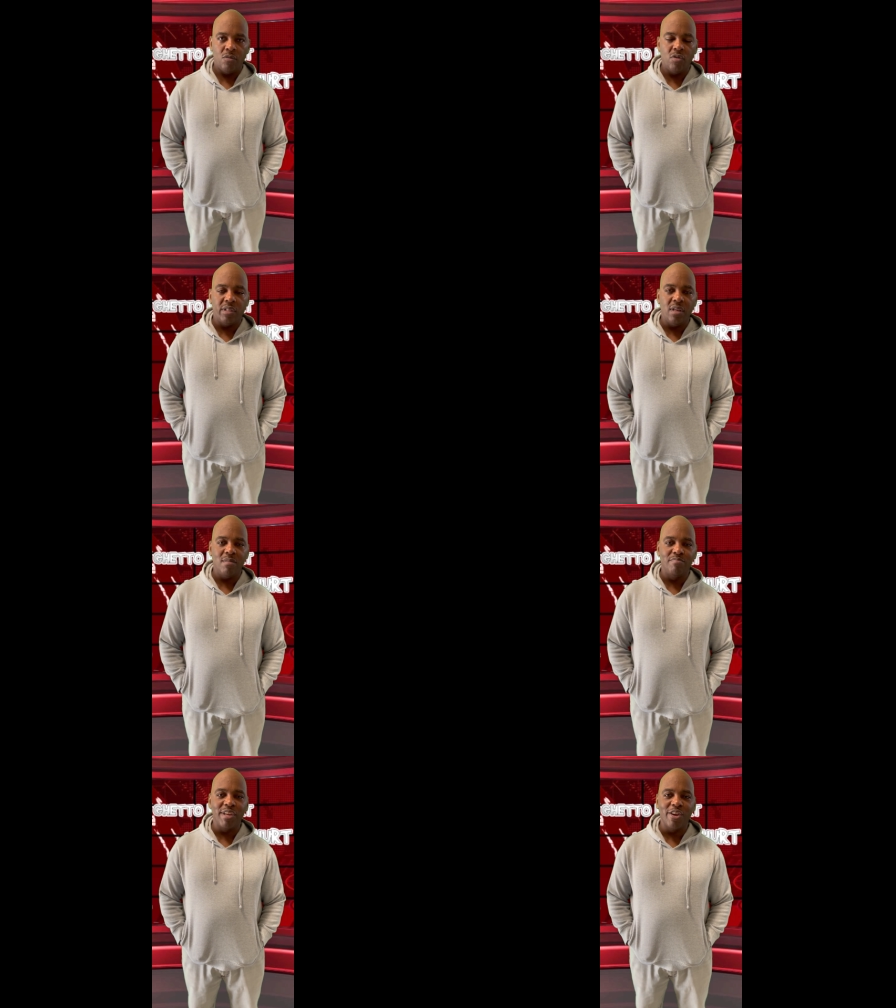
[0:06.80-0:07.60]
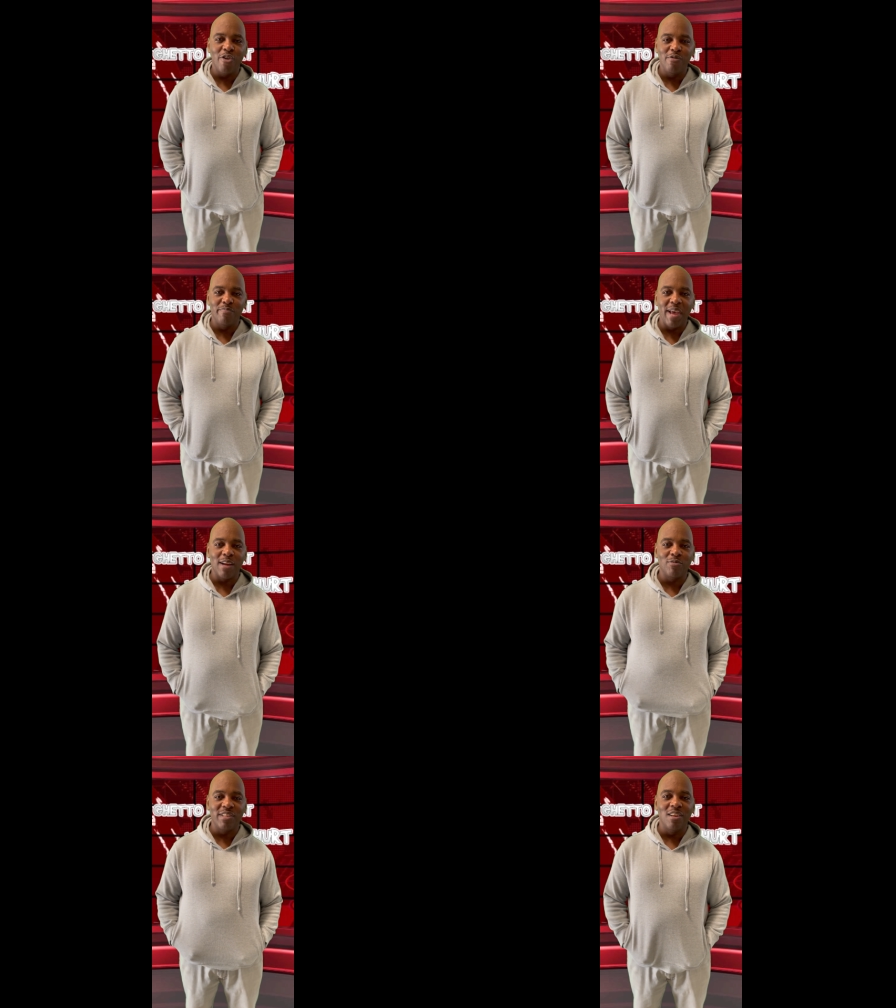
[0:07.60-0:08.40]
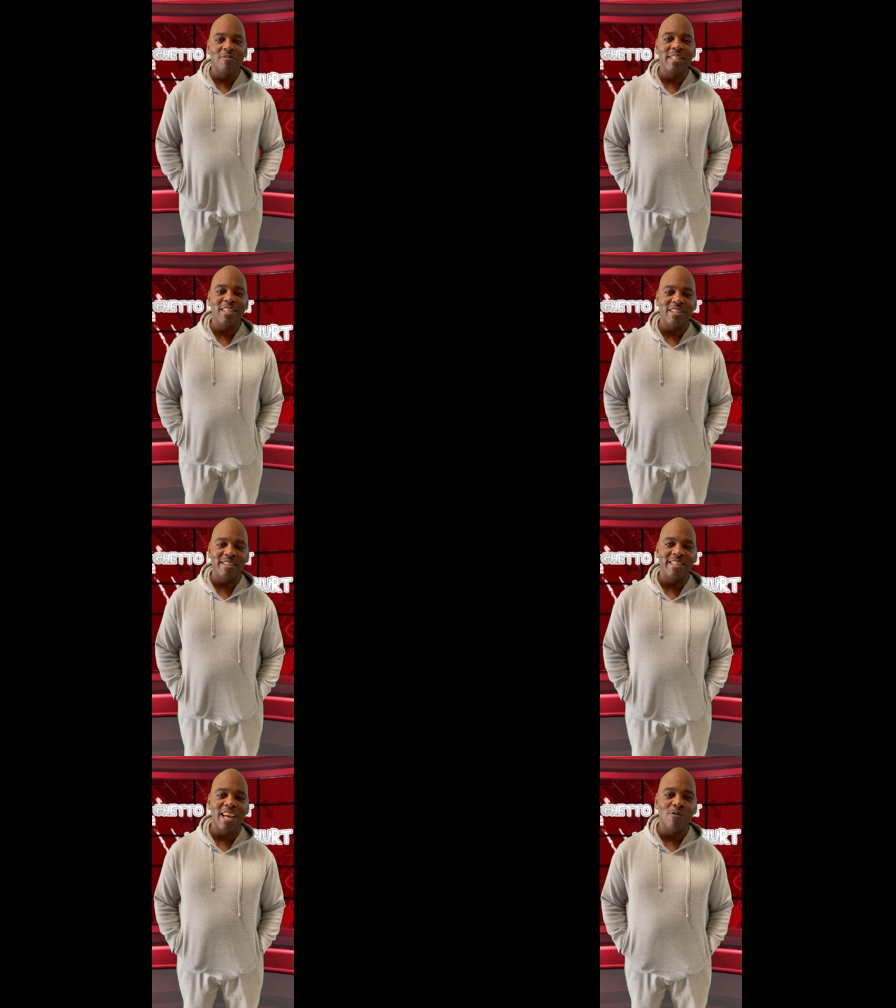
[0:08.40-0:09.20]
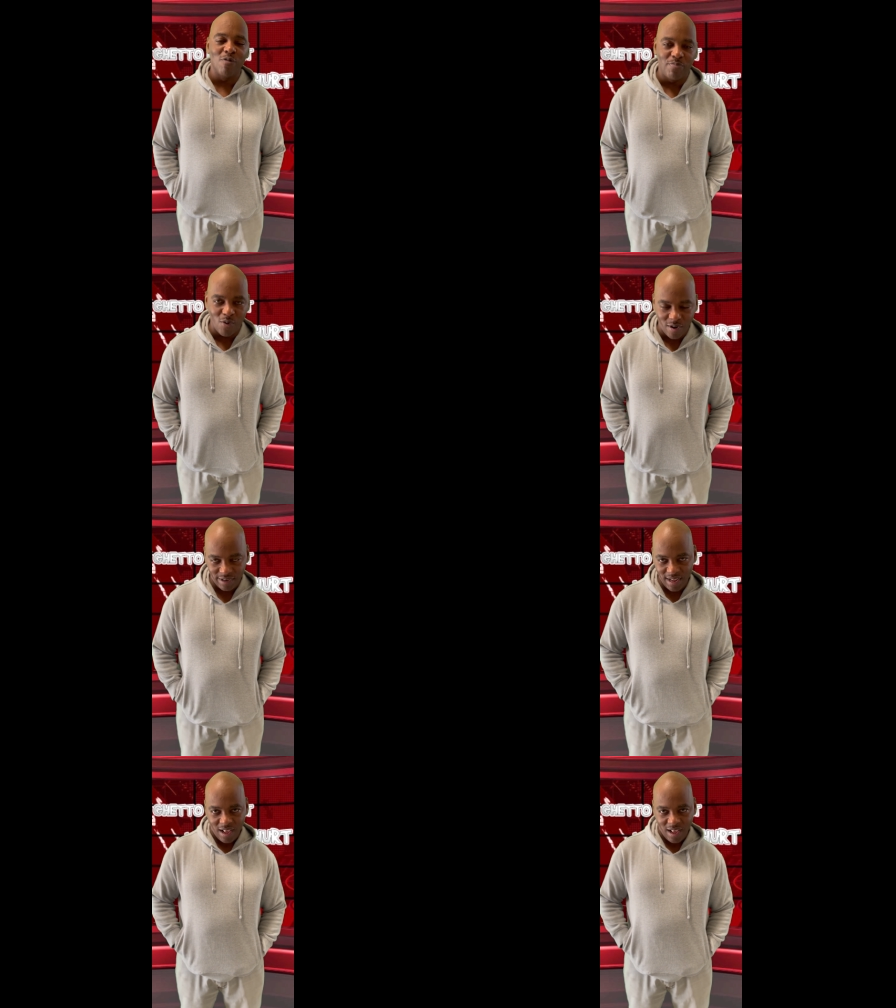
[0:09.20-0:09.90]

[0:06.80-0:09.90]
What's up, Big Hurt? Back with another edition of the Ghetto Report.